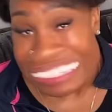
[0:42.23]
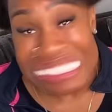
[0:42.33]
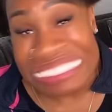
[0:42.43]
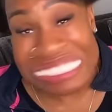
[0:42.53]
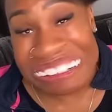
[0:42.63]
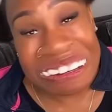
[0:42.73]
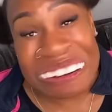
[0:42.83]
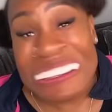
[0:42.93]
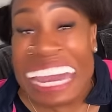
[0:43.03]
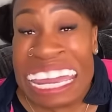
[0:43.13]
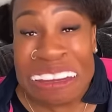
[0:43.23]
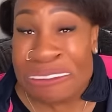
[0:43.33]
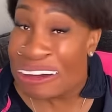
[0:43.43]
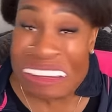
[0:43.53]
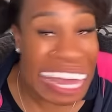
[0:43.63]
Uh, okay,
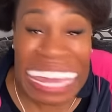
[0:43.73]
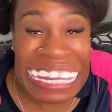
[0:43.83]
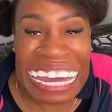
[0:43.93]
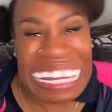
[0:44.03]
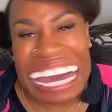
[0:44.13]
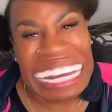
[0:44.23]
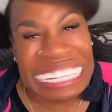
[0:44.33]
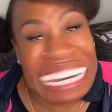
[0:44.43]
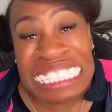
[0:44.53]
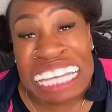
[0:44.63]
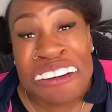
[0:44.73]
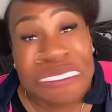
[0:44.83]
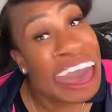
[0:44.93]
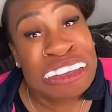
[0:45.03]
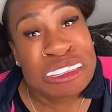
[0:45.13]
well, hey, I, I guess I'll
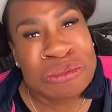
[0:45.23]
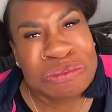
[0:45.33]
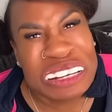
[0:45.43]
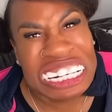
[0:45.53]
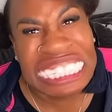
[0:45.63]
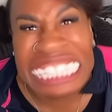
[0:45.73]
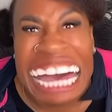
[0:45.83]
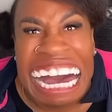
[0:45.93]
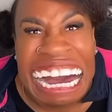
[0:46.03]
vacuum first.